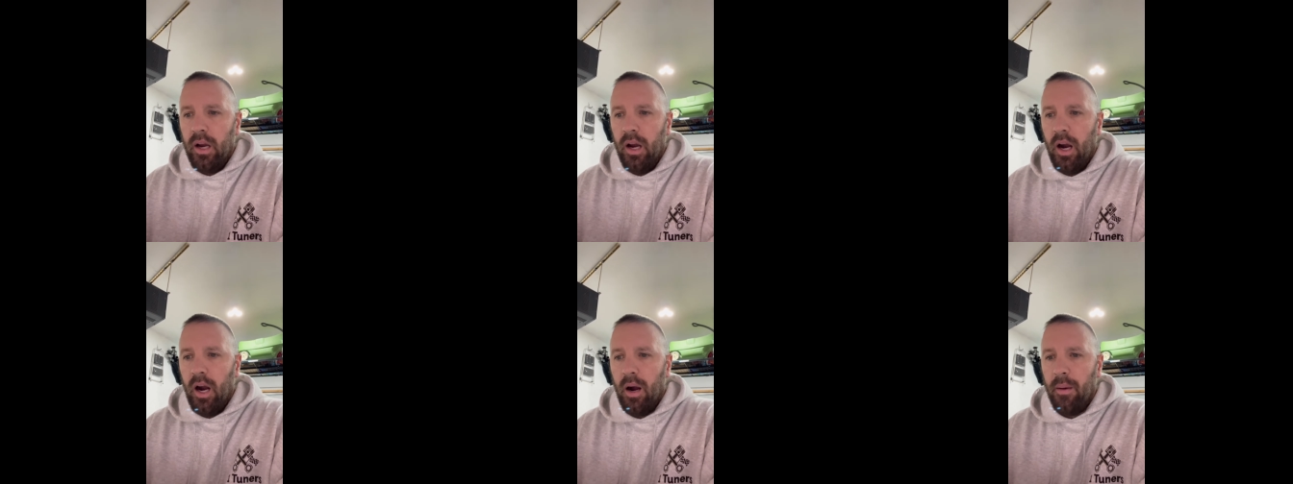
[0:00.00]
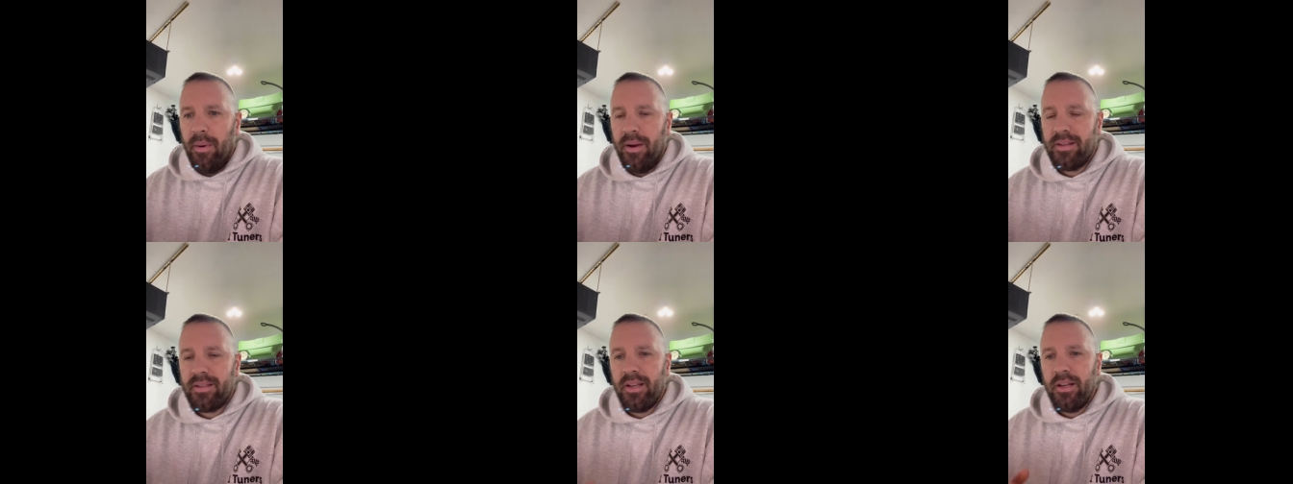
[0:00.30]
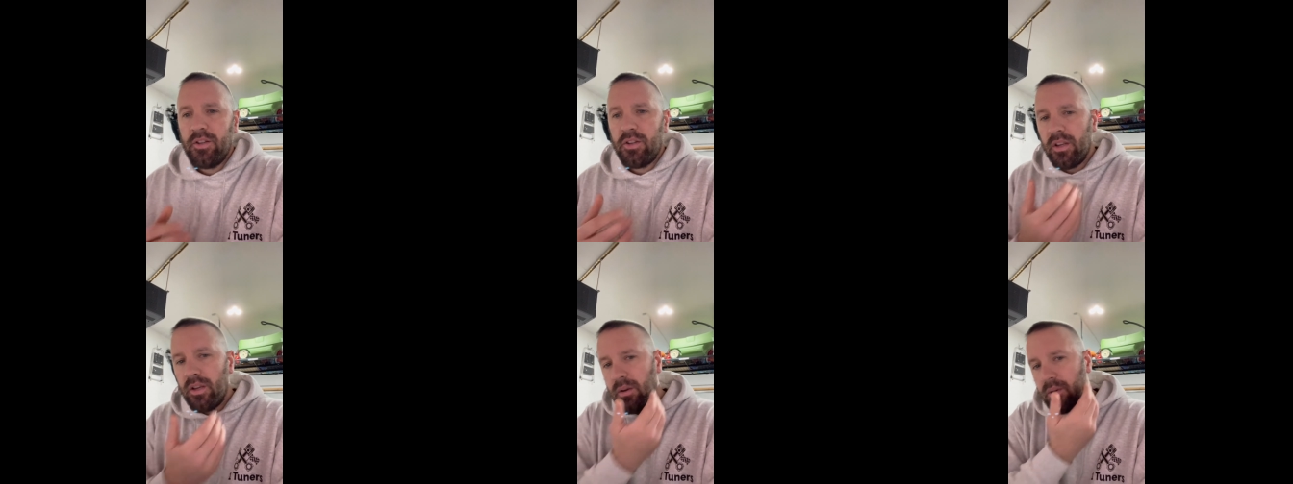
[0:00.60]

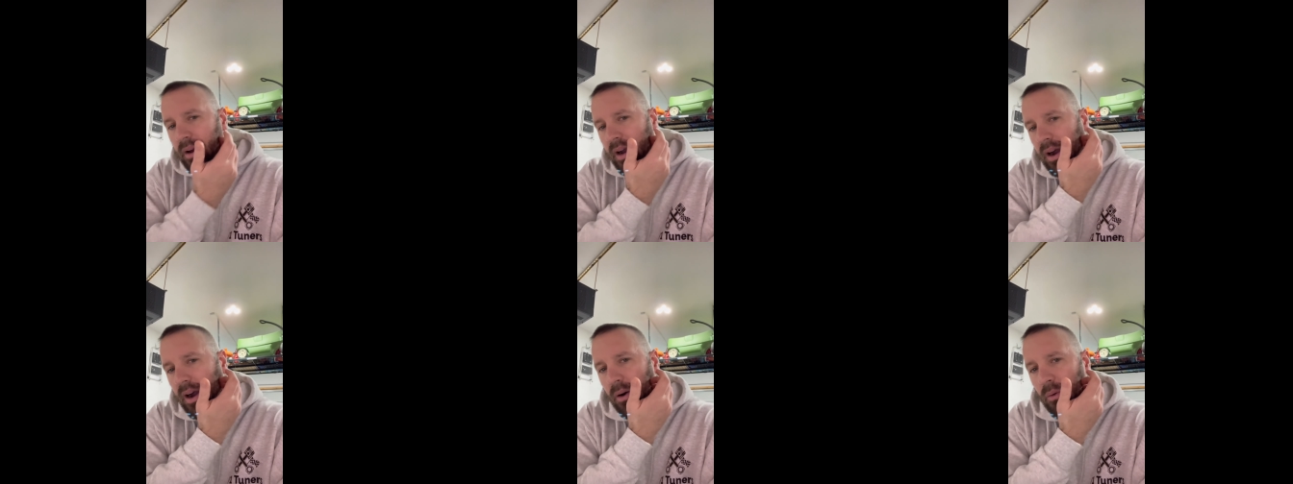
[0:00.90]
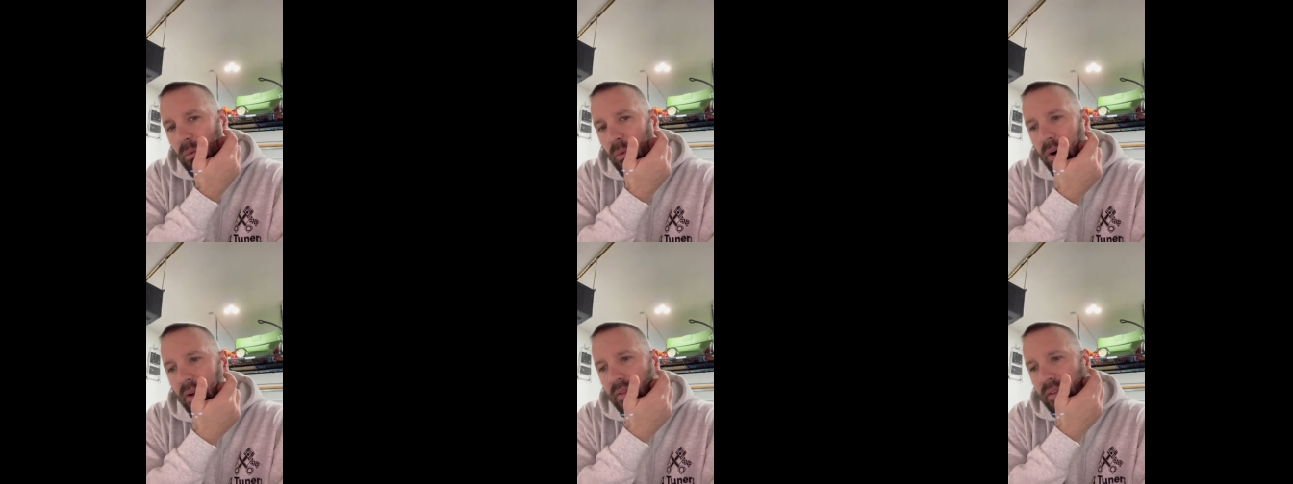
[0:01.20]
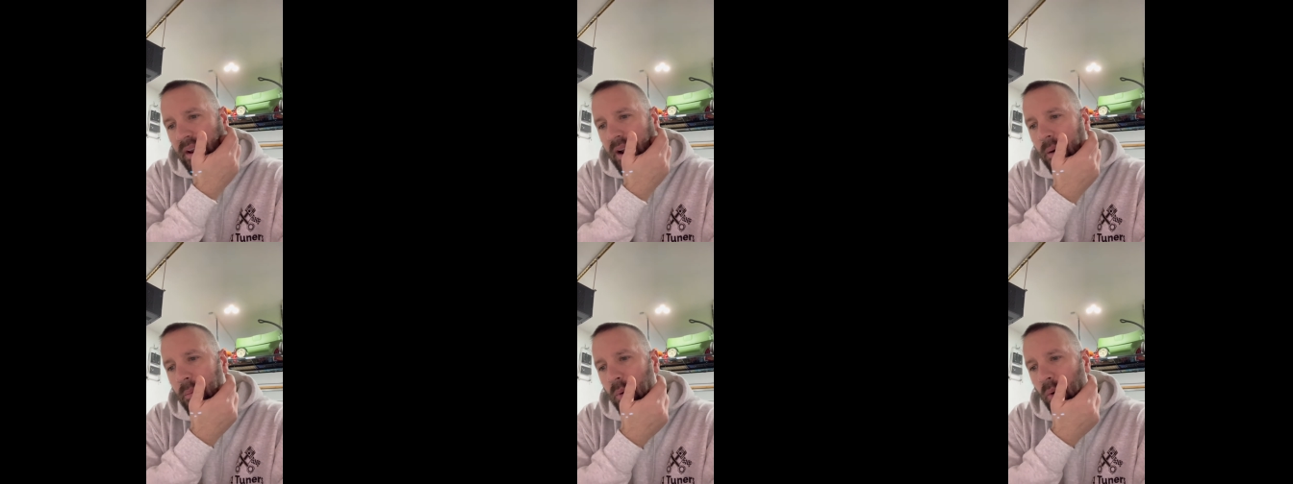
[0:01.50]
Essentially, one
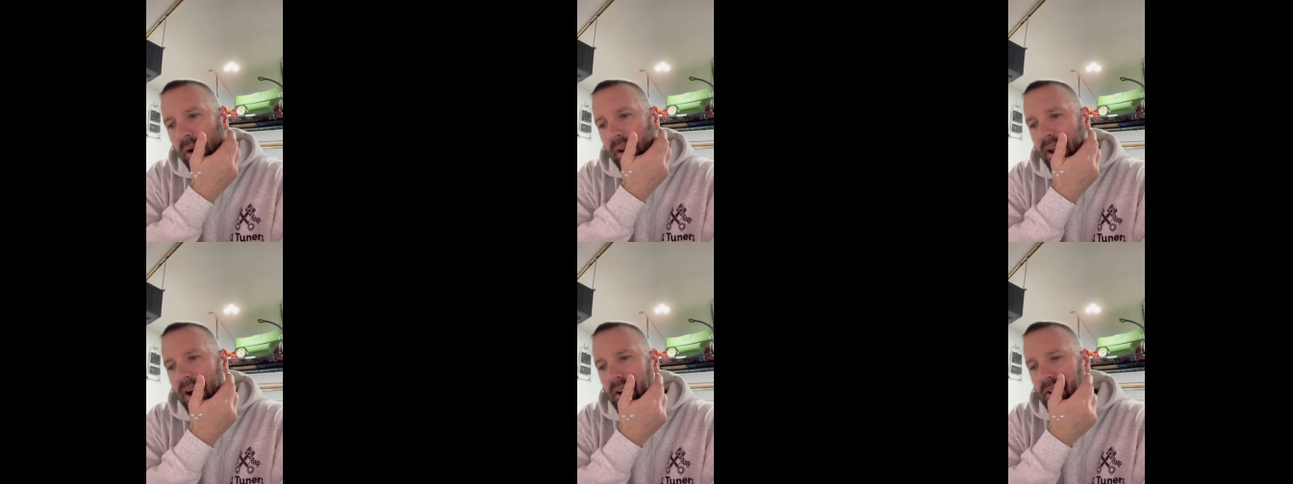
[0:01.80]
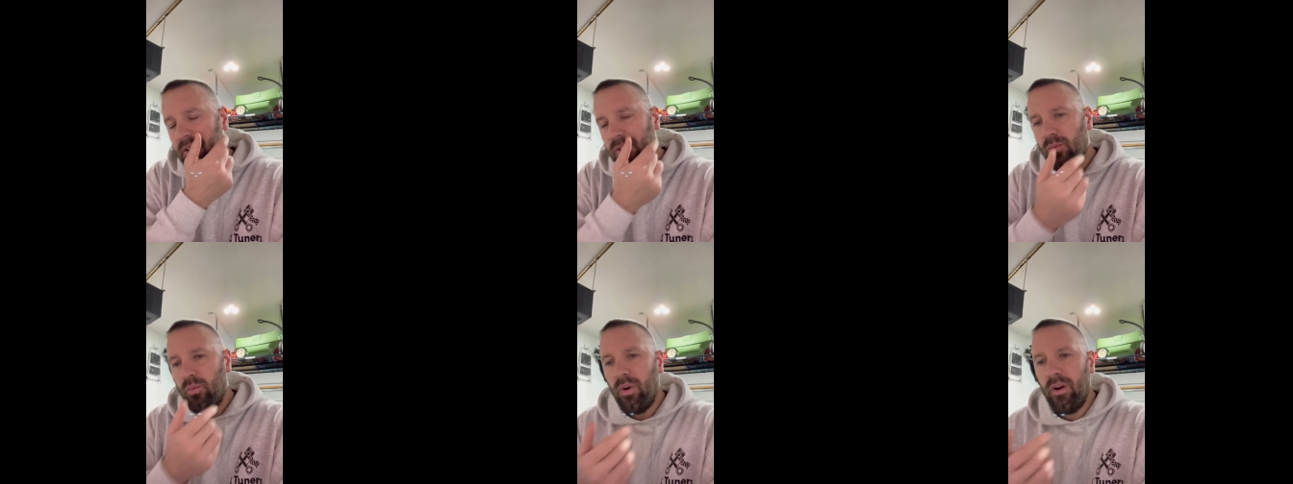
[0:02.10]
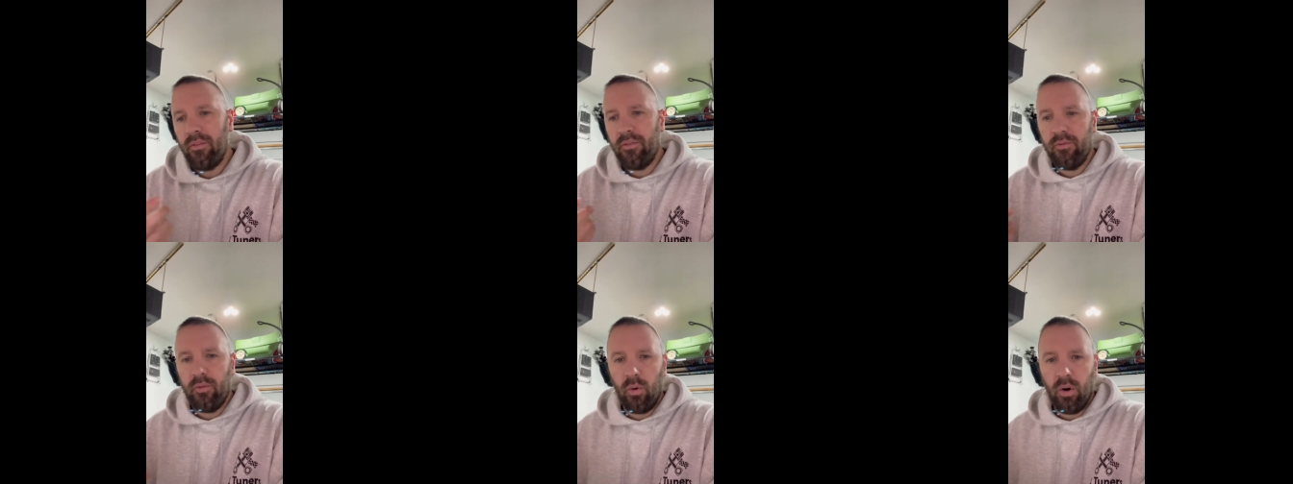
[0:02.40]
thing I'll point out is
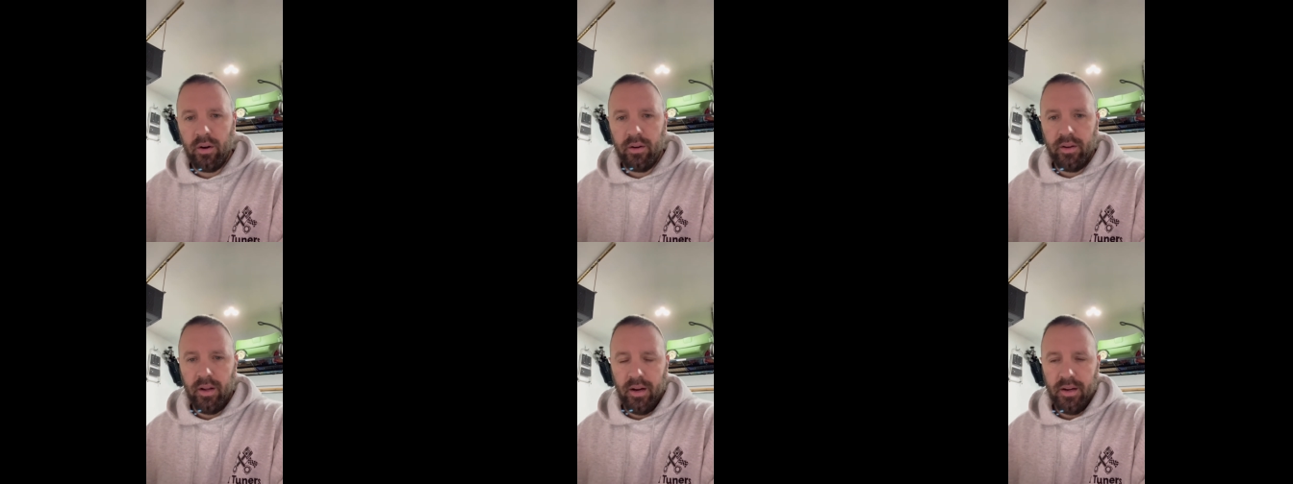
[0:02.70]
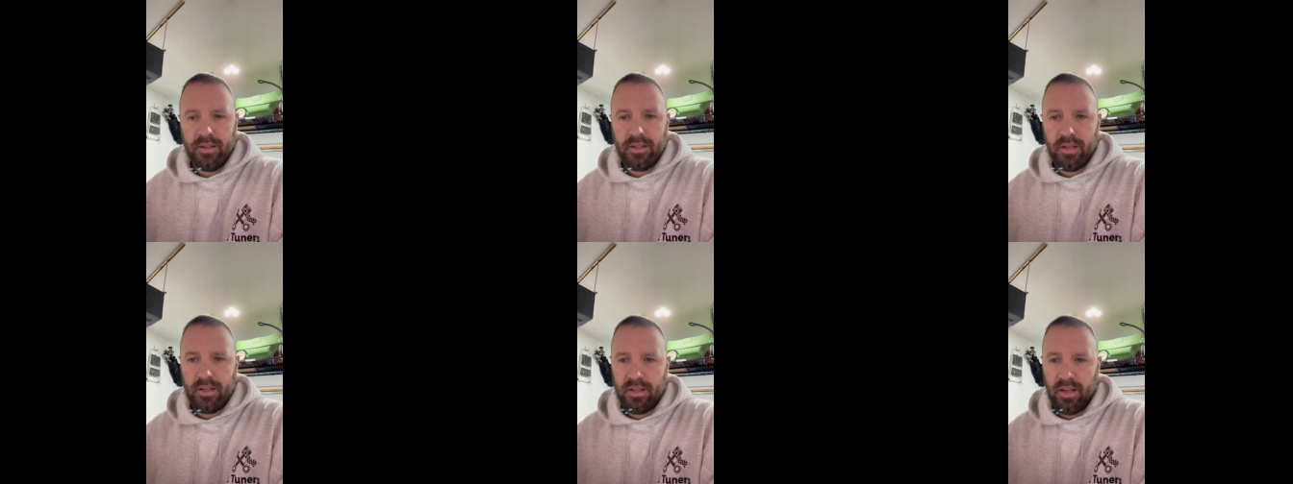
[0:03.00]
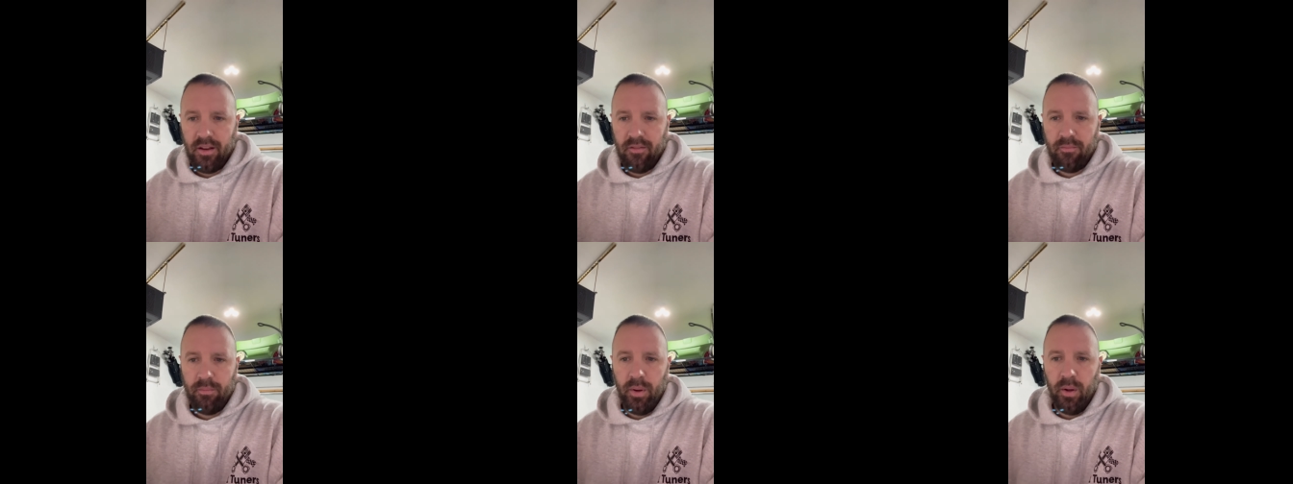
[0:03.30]
what Ford does is
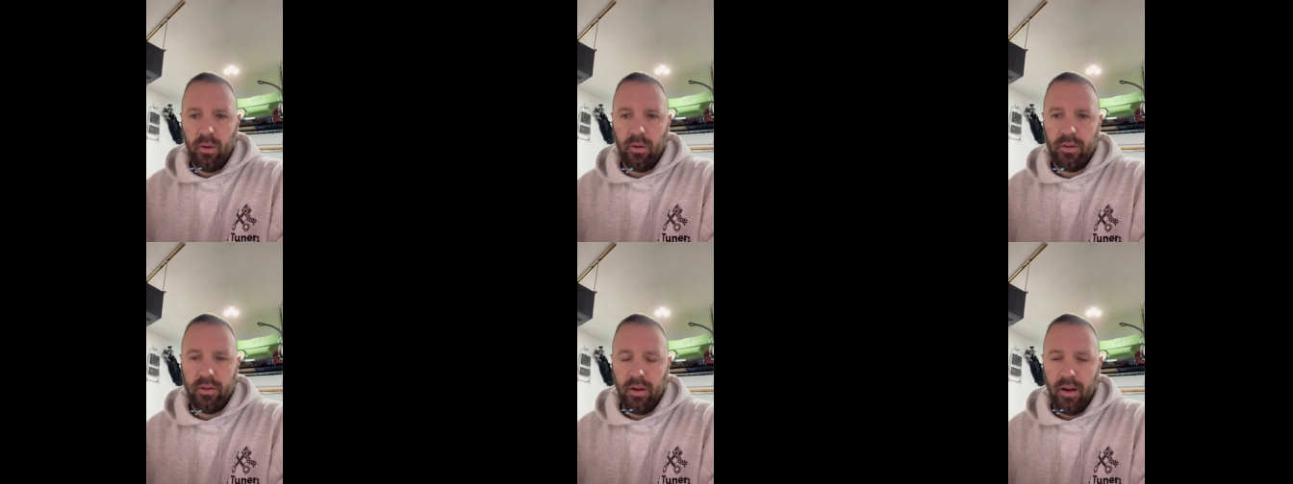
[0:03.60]
they've built